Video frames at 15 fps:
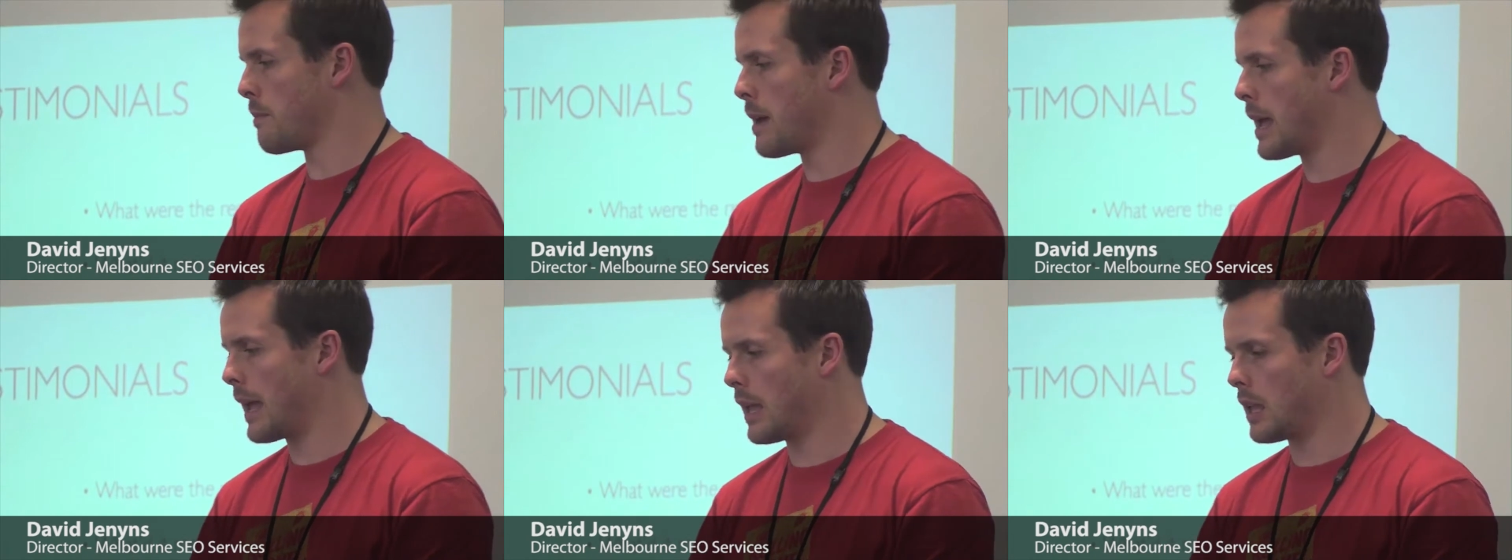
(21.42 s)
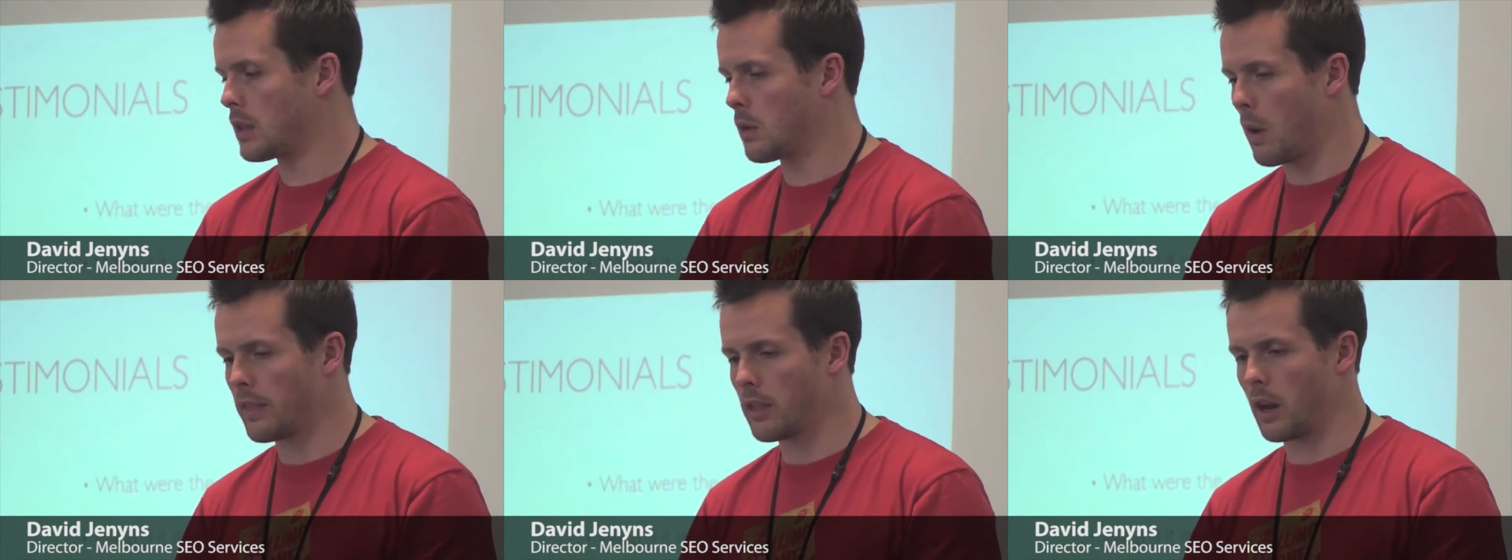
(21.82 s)
me,
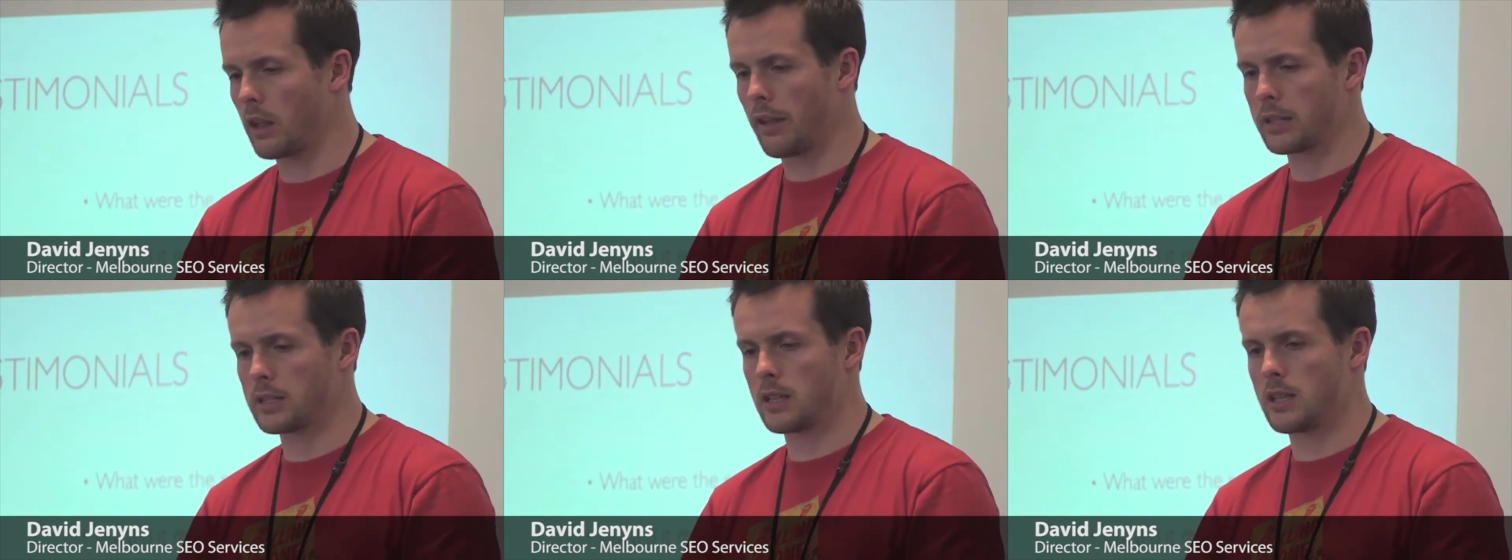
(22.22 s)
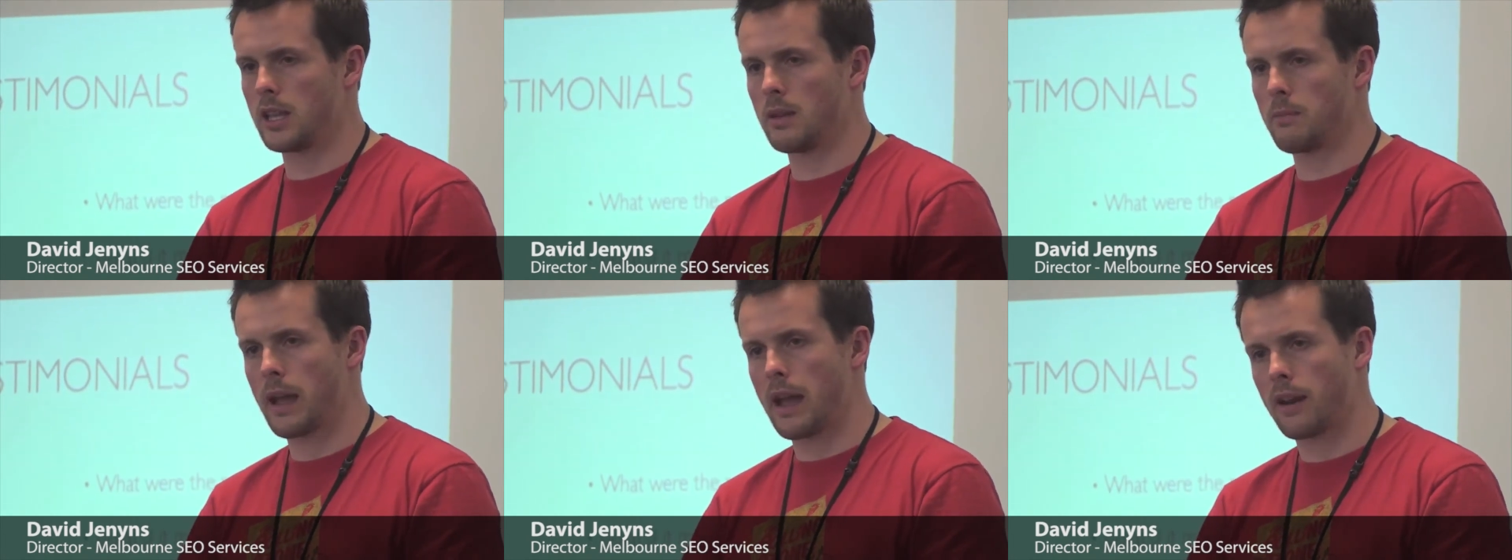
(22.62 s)
the way that I like to
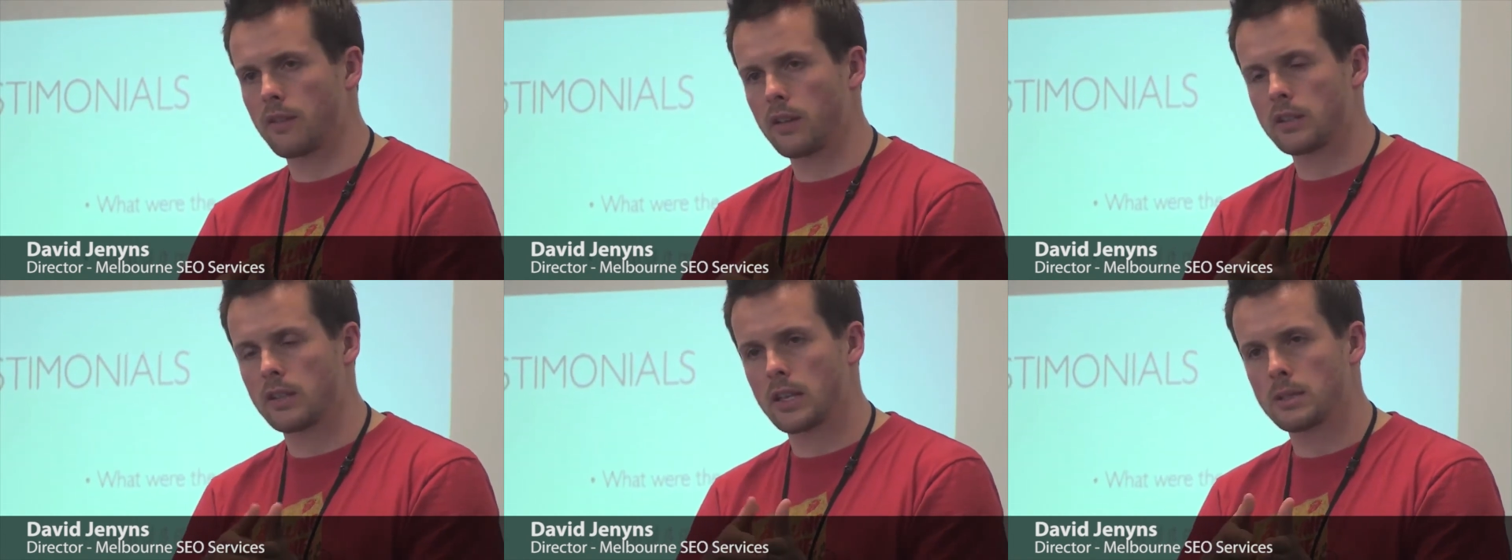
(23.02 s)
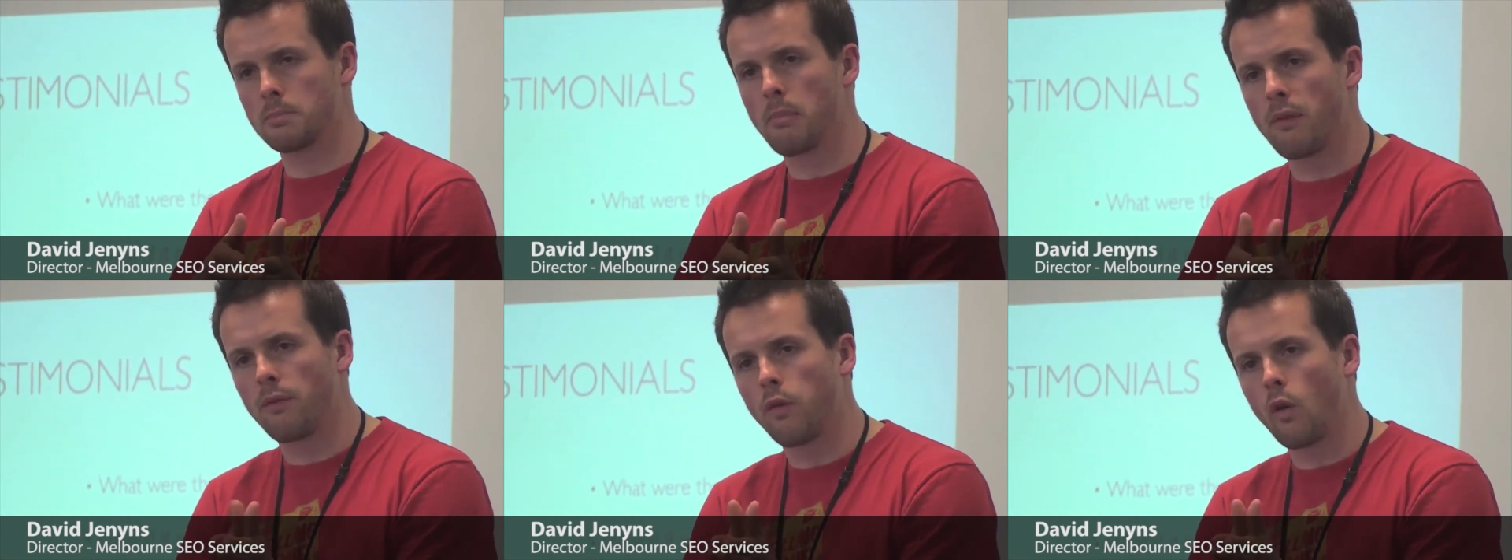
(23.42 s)
think about it, it's
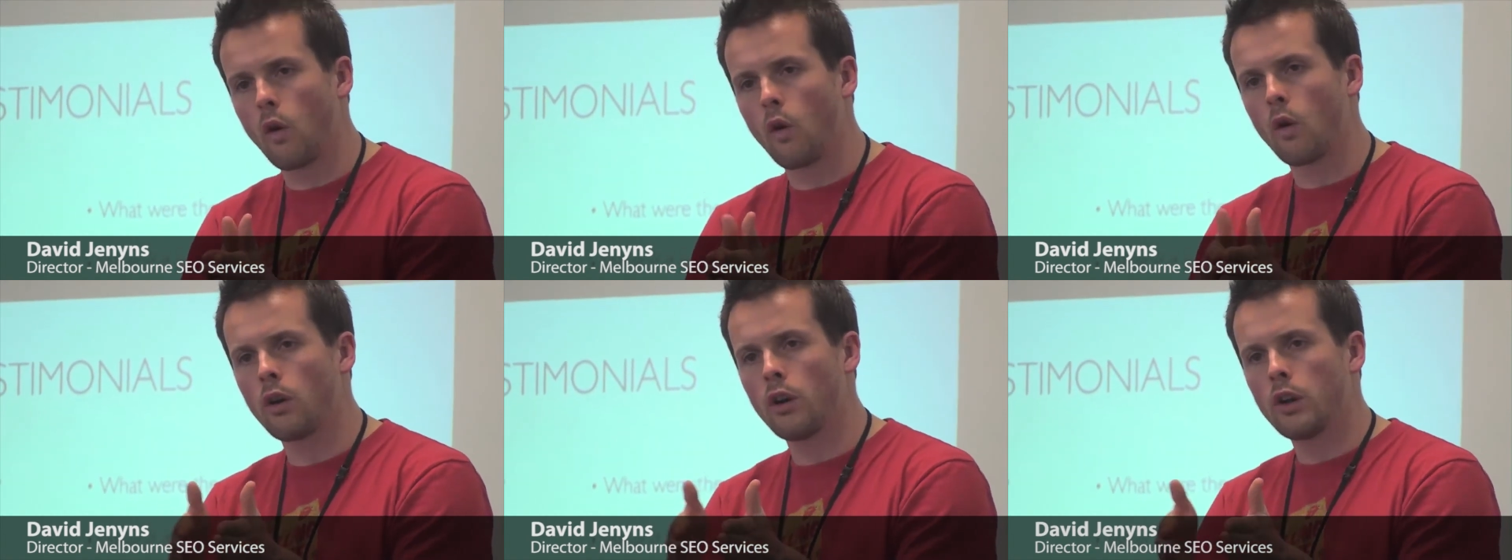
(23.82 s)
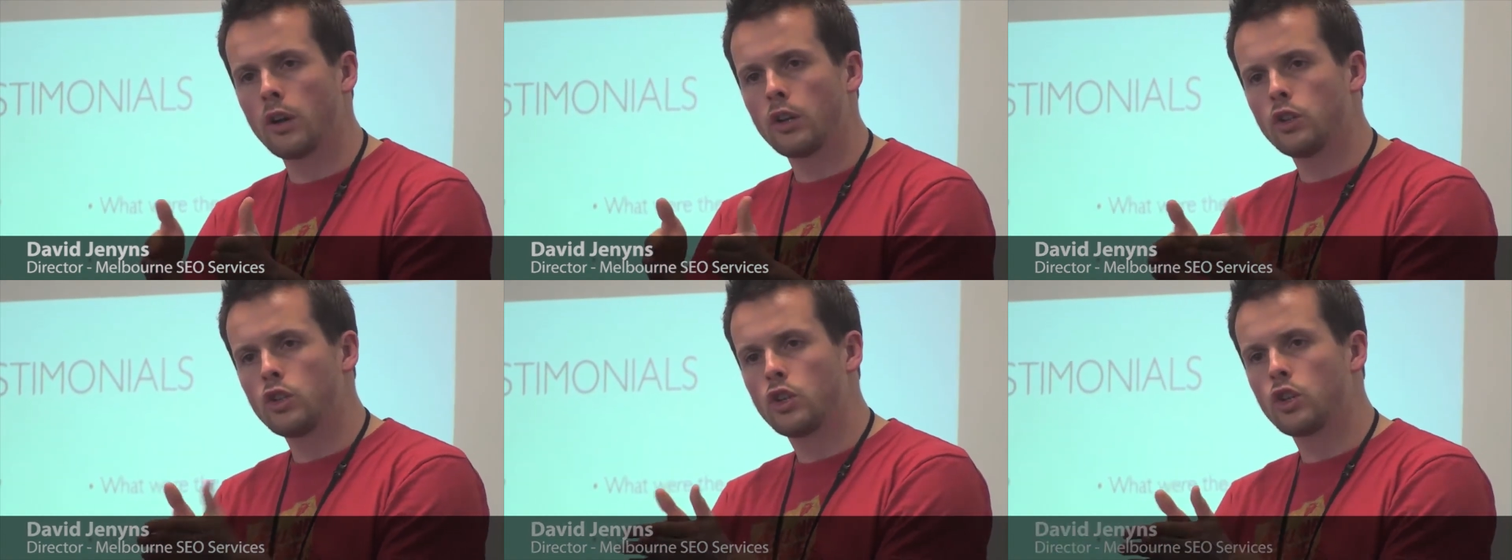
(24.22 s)
before,
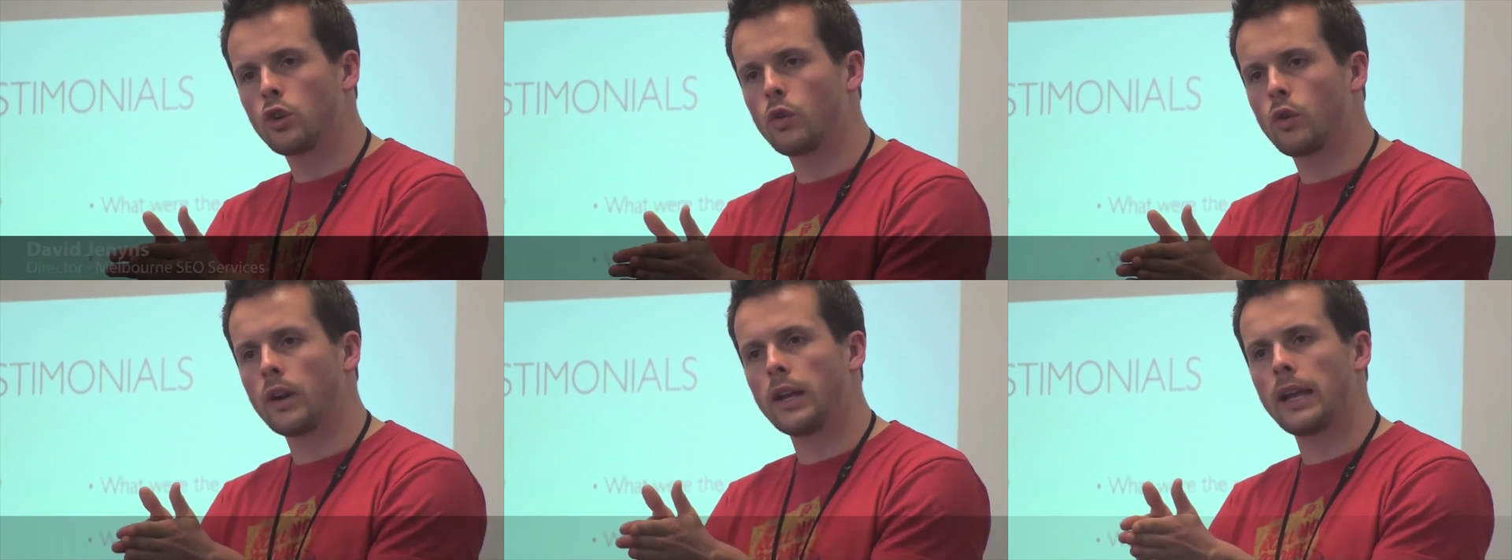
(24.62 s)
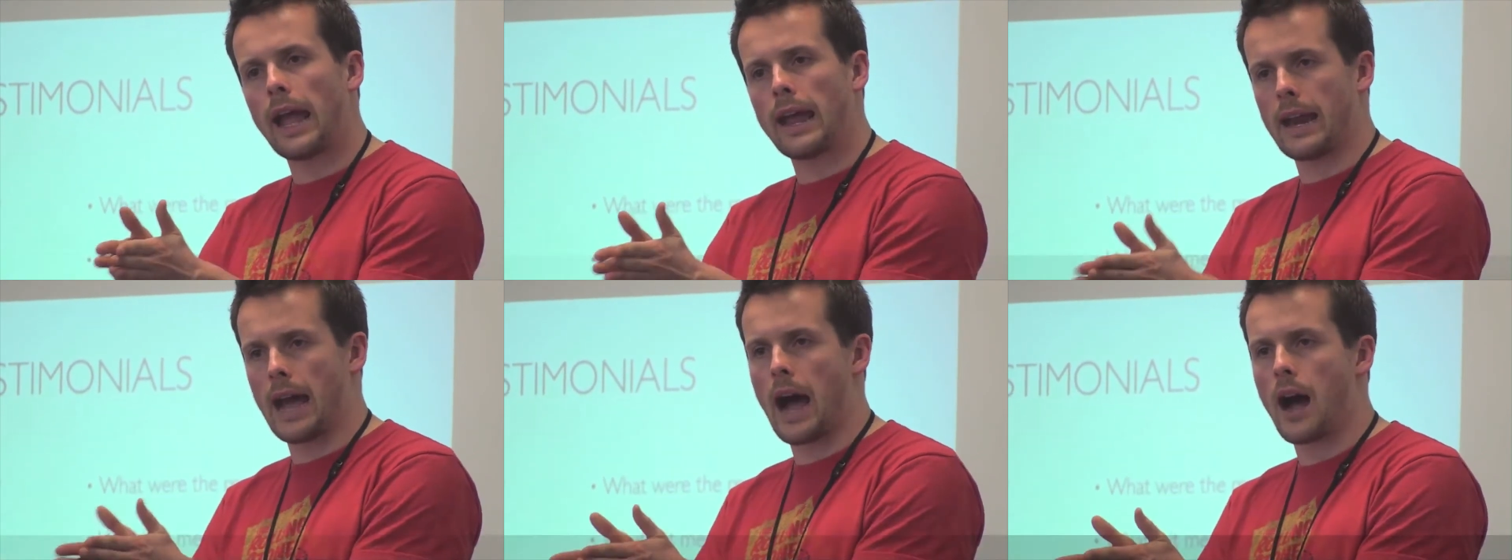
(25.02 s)
during,
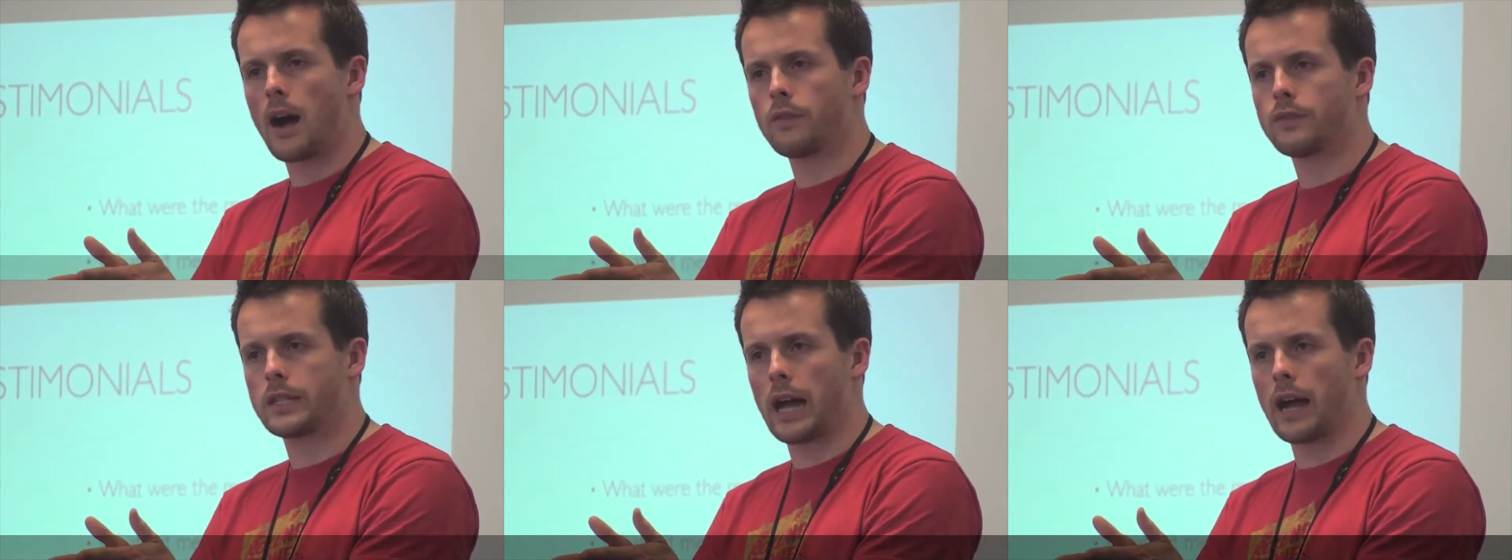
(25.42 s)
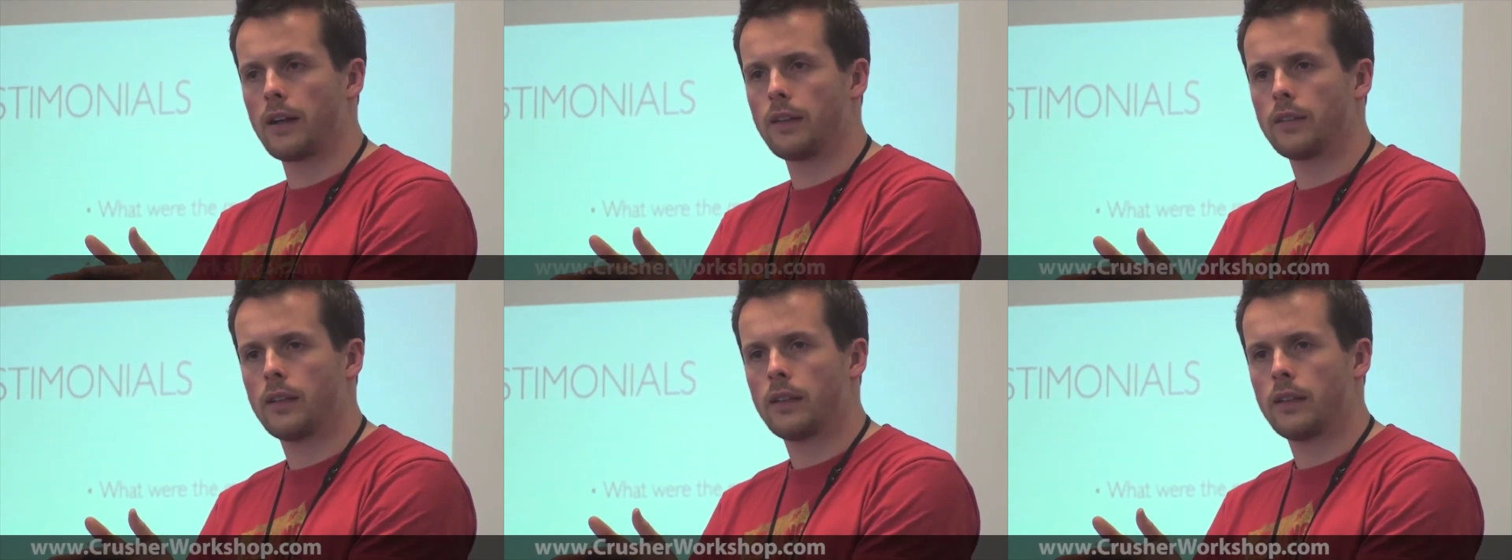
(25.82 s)
and after.